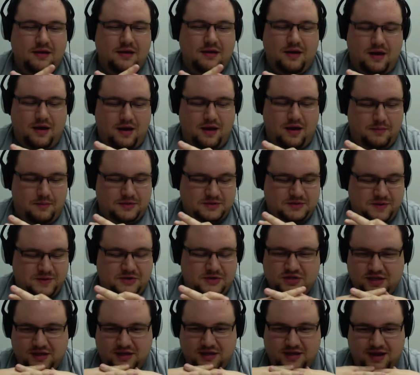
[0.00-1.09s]

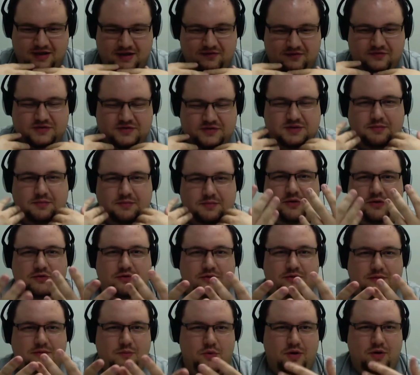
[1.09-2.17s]
especially kind of some
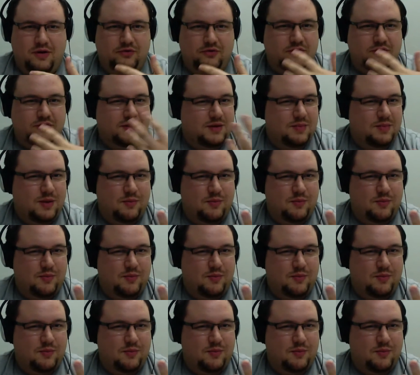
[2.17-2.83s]
more elderly people,